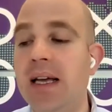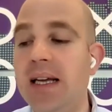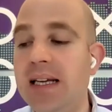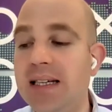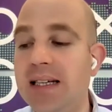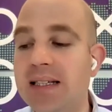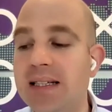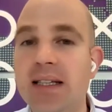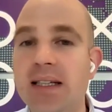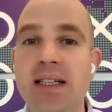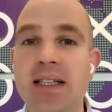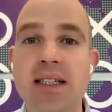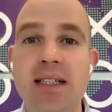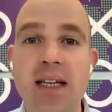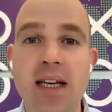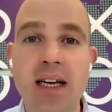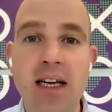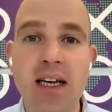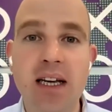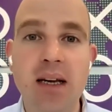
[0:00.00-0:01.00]
is the
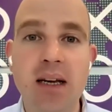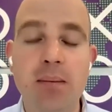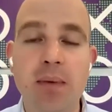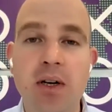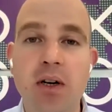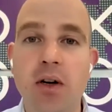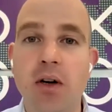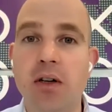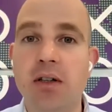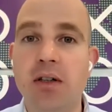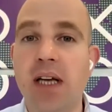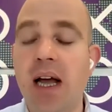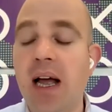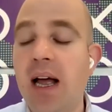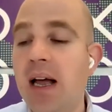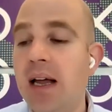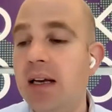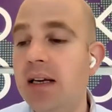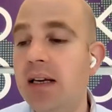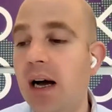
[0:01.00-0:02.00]
same, because
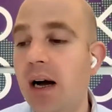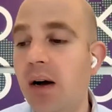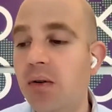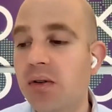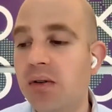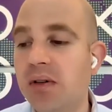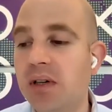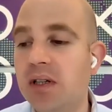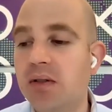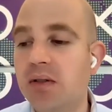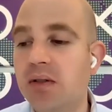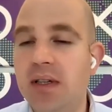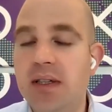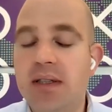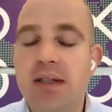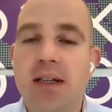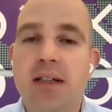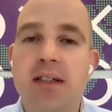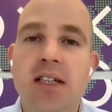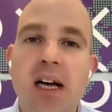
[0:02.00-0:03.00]
now you're at
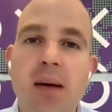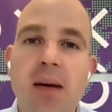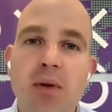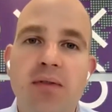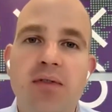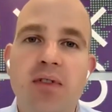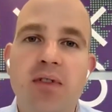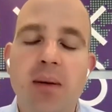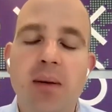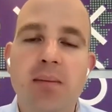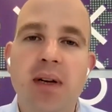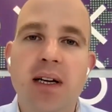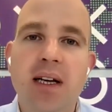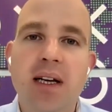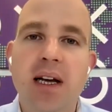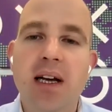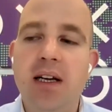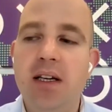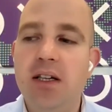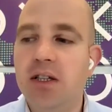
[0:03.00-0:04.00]
risk that some of your
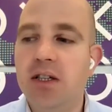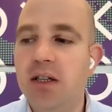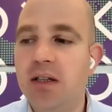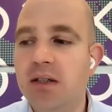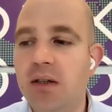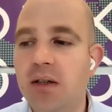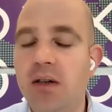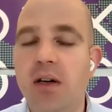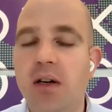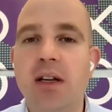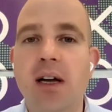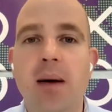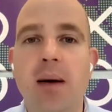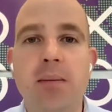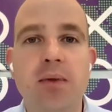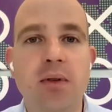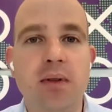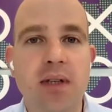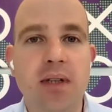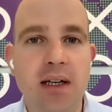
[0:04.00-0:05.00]
applications are not
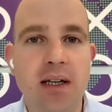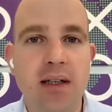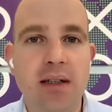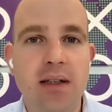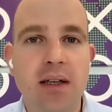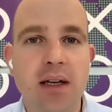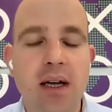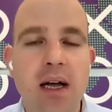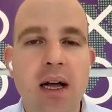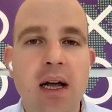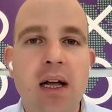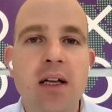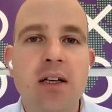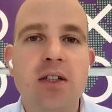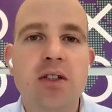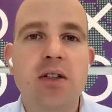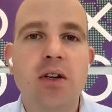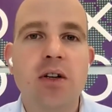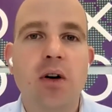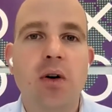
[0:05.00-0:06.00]
up to date.
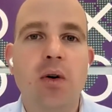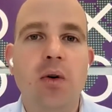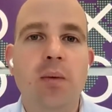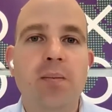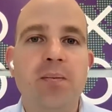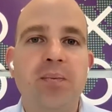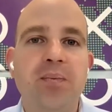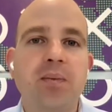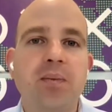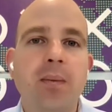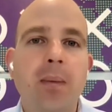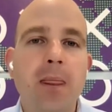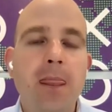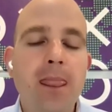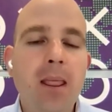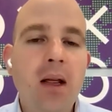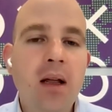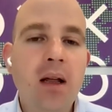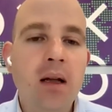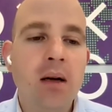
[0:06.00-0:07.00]
So
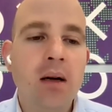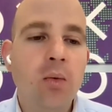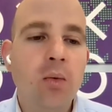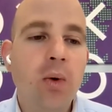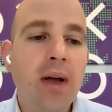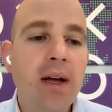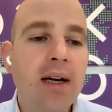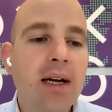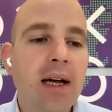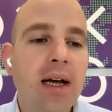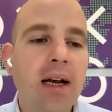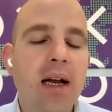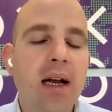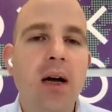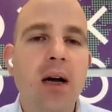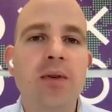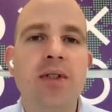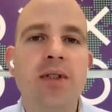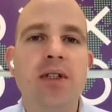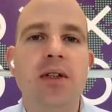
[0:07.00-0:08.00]
Weka
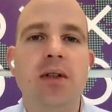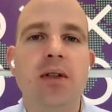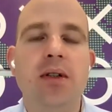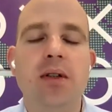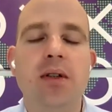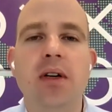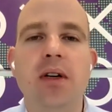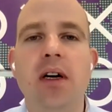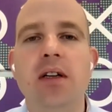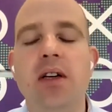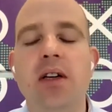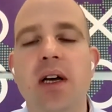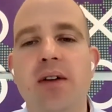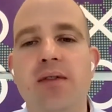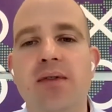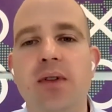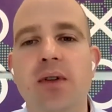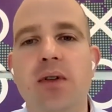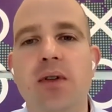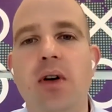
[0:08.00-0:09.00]
allows you to not
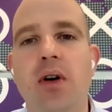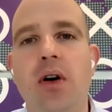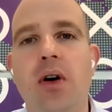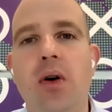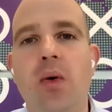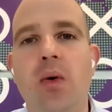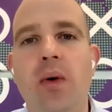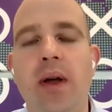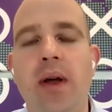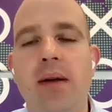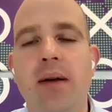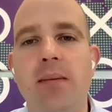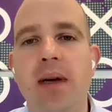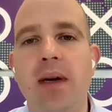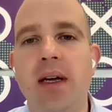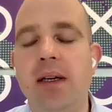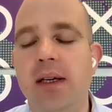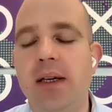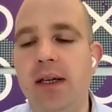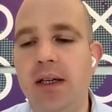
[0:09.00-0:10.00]
have to go and
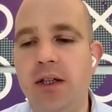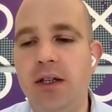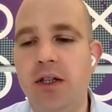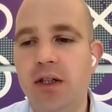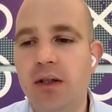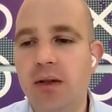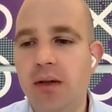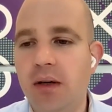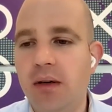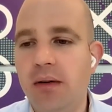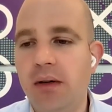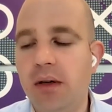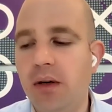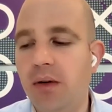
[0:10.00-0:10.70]
manage,